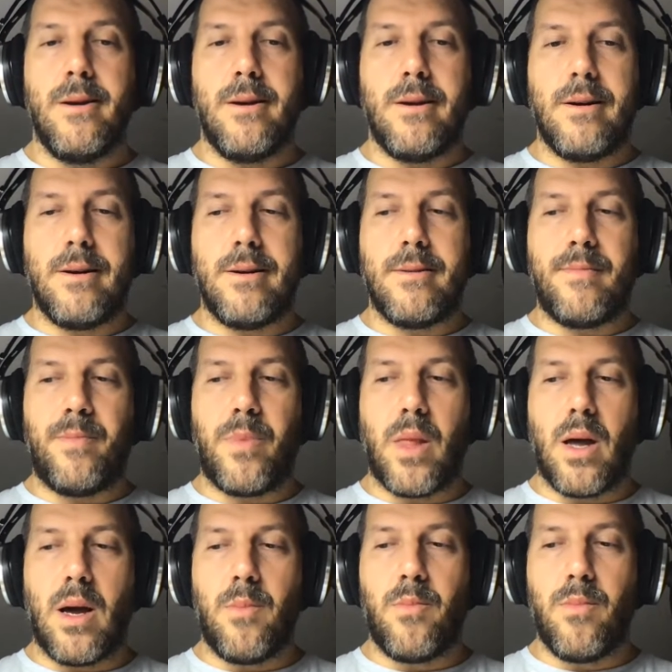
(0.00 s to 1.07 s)

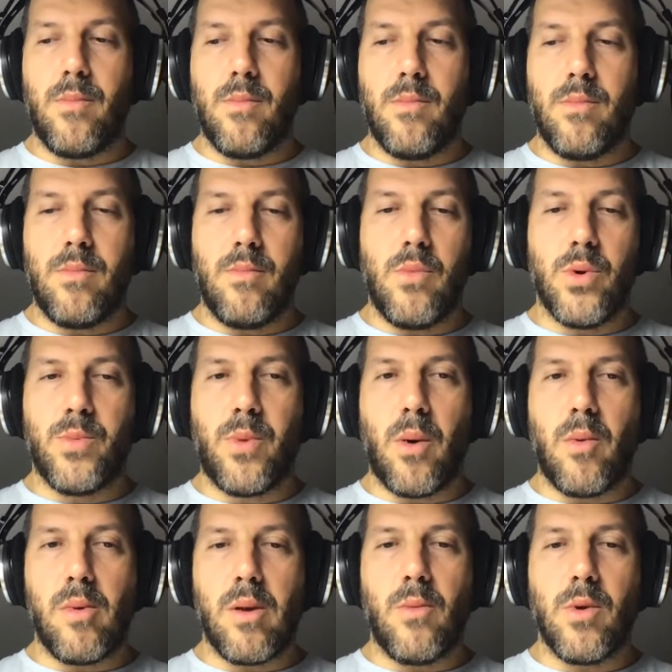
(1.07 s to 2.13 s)
I most
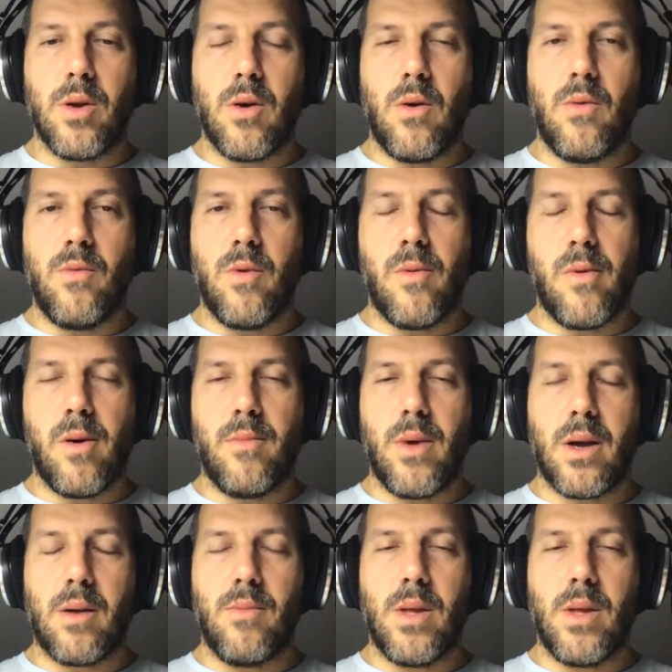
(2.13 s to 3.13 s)
probably would go with a Mac